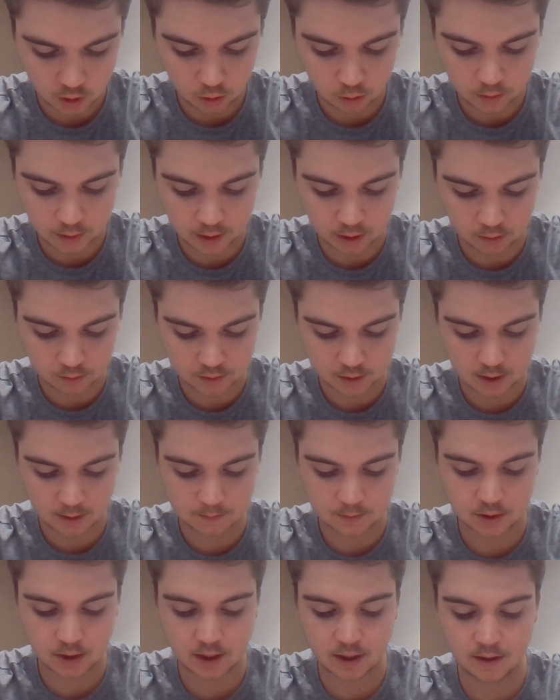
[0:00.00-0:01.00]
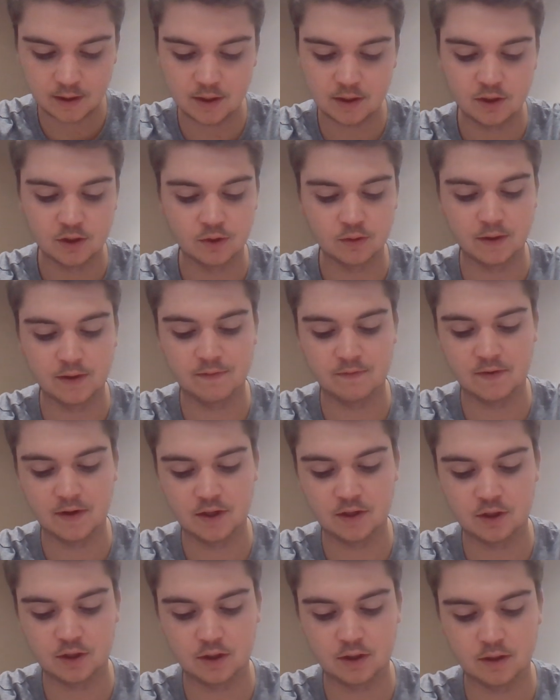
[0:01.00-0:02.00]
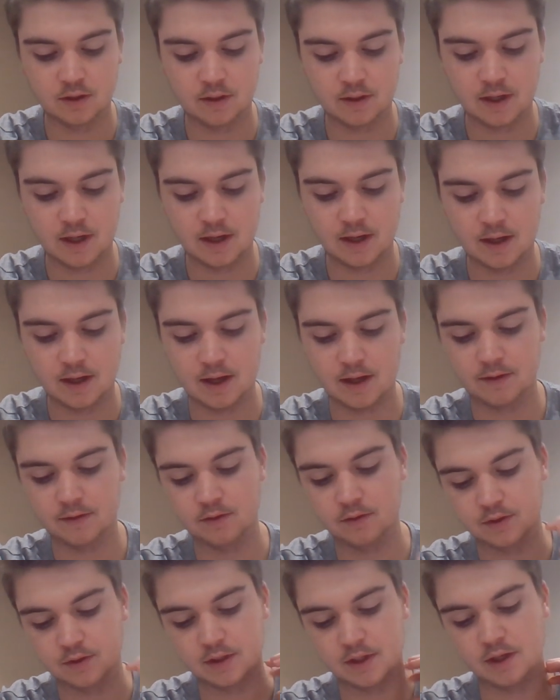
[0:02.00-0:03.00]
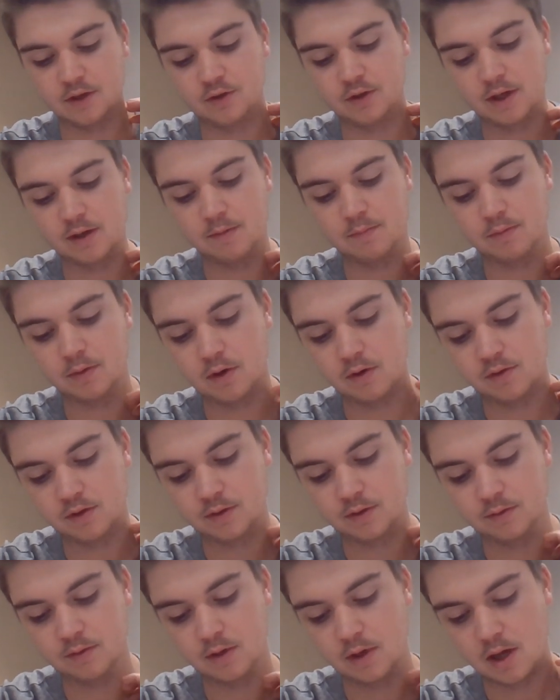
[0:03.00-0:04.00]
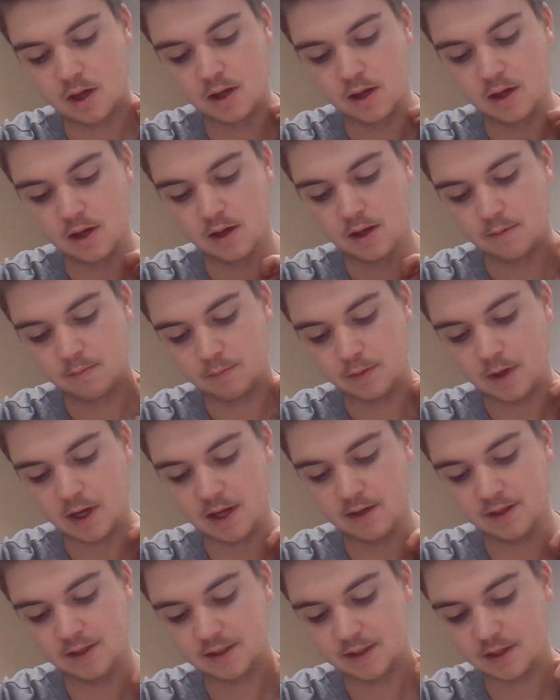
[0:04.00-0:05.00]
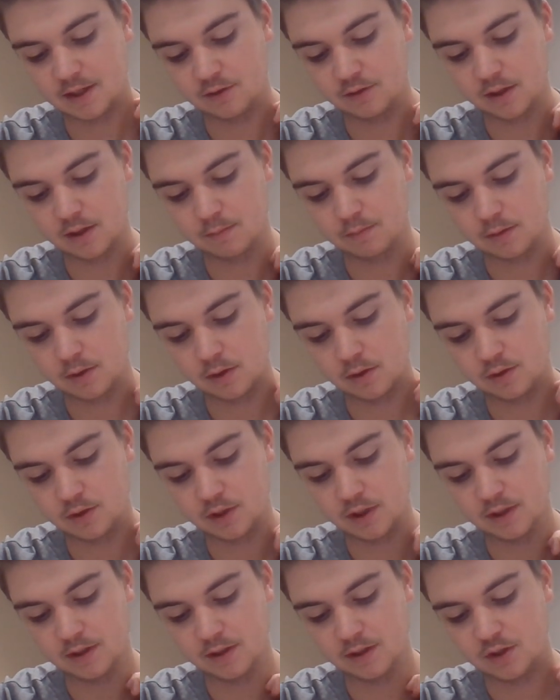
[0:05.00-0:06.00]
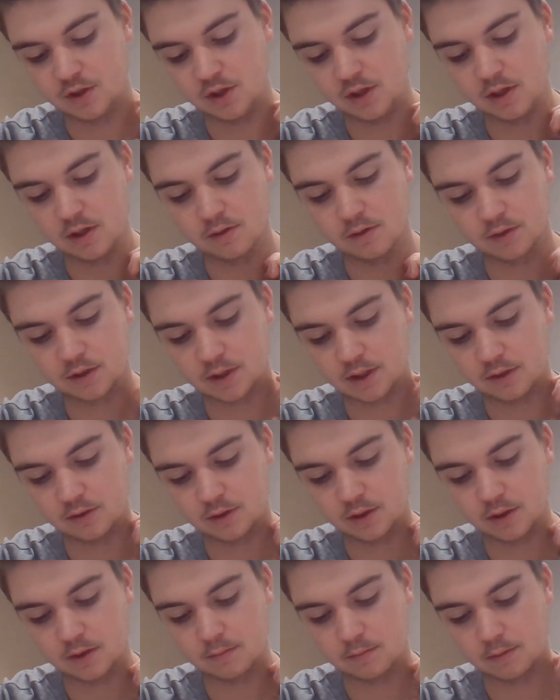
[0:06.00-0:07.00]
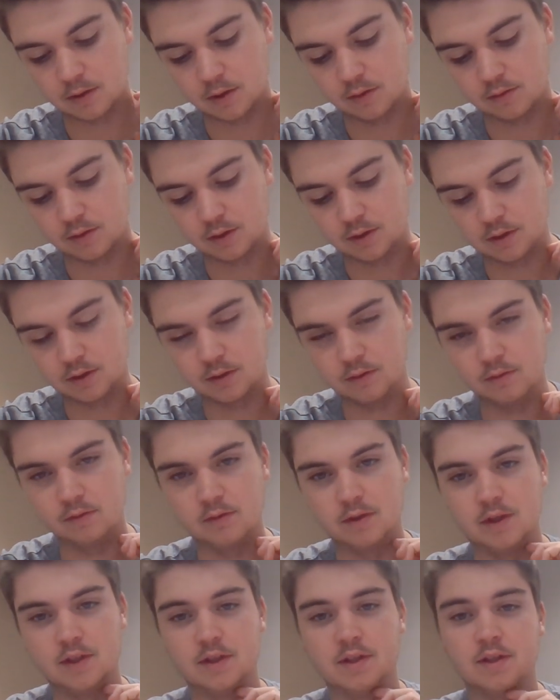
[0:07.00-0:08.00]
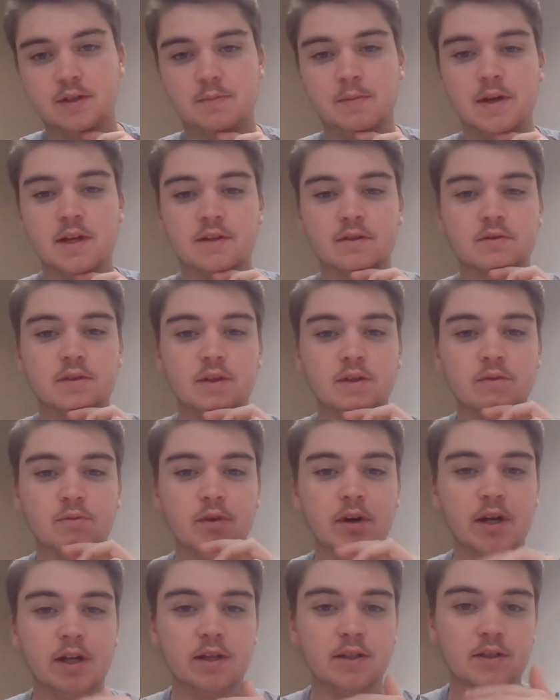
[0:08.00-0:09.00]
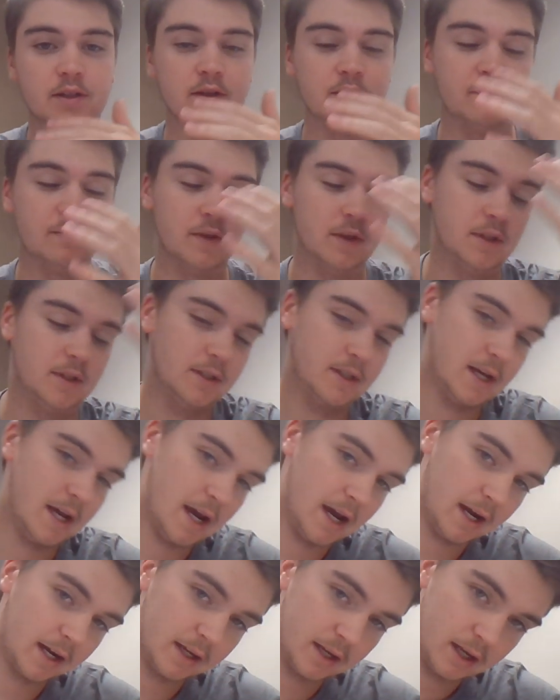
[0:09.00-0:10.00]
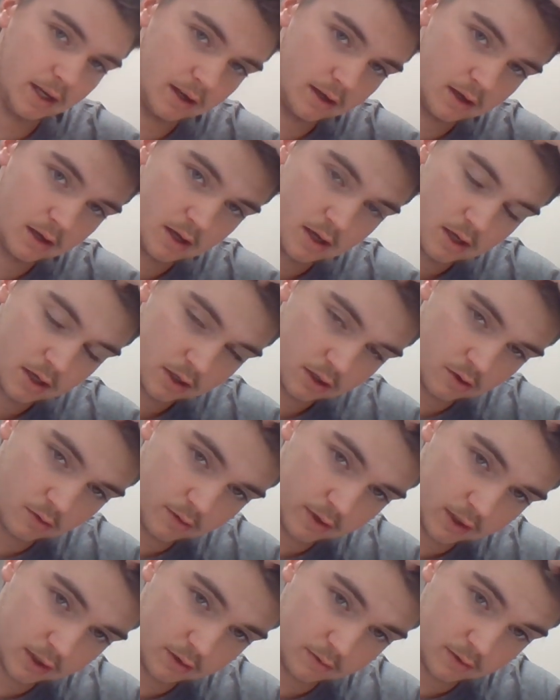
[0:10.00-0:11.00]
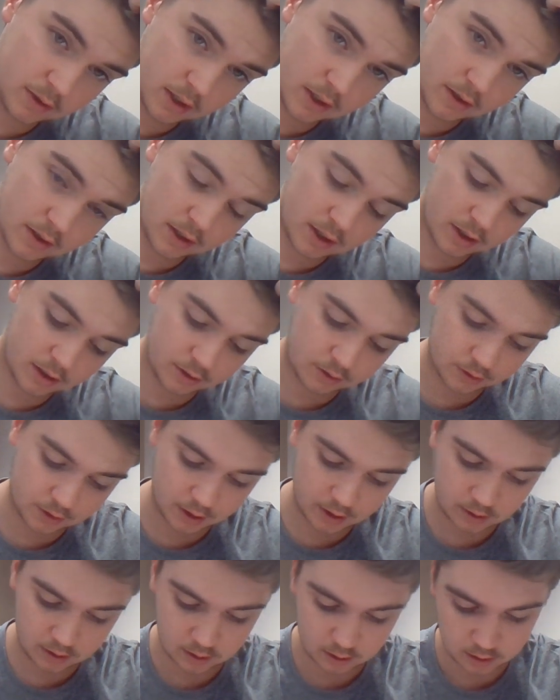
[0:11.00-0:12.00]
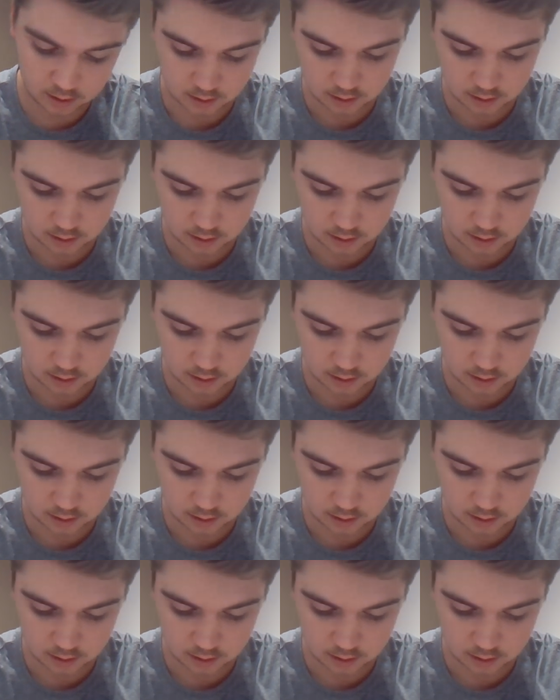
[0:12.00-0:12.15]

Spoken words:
wholly owned subsidiaries, joint venture, ethnocentric approach, polycentric approach, and the geocentric approach. So this is basically the ways of attacking going to another country.